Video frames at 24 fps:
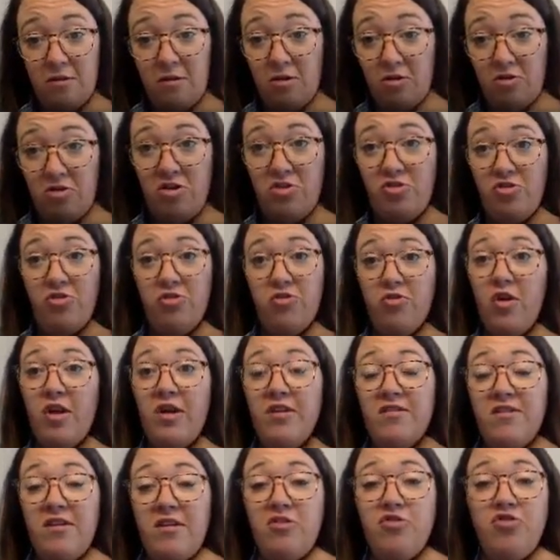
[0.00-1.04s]
your teacher's
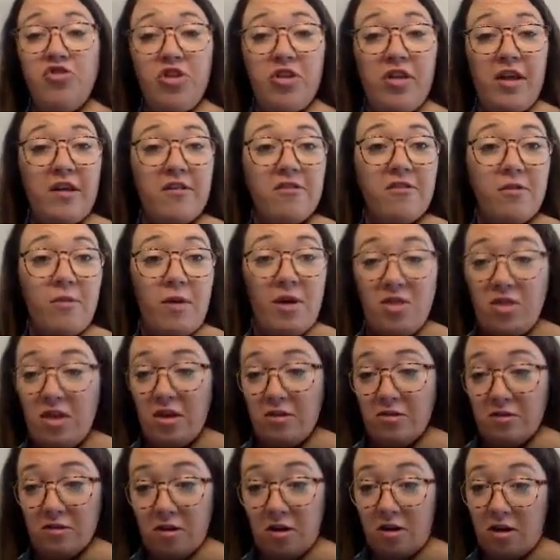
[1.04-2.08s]
crazy and she likes the way
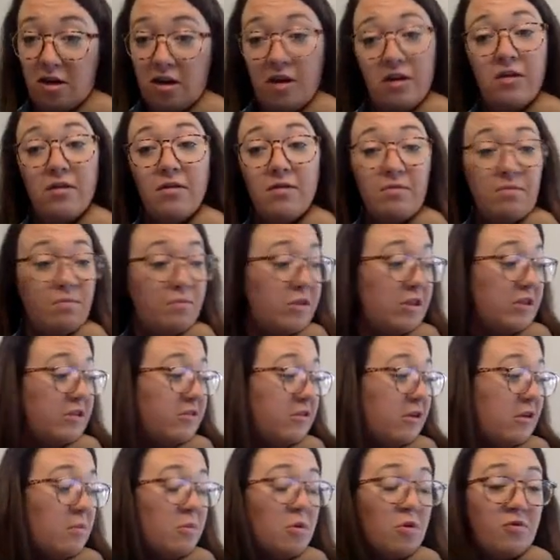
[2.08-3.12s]
things look and please
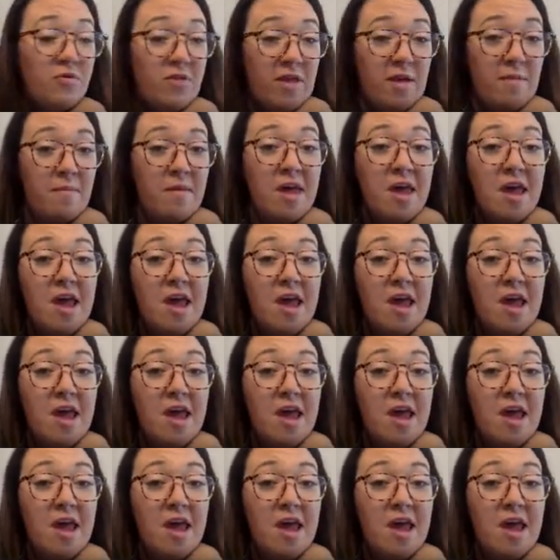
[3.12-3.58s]
don't move them.